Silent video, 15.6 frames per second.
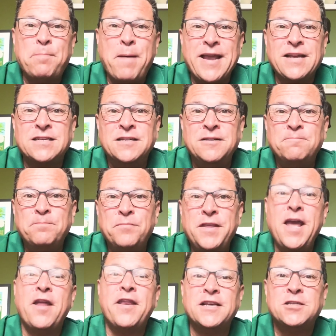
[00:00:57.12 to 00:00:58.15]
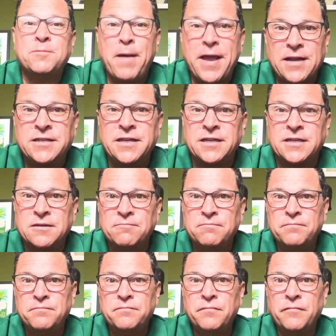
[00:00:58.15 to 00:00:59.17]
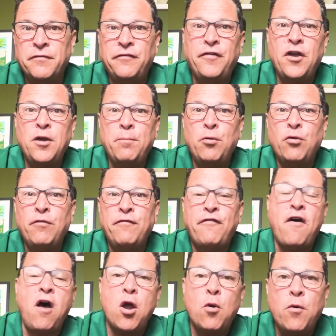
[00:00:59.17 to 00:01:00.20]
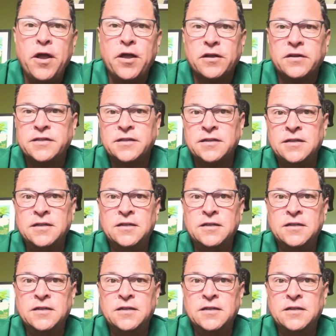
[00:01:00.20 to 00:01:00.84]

Expect the unexpected. Verbal fireworks,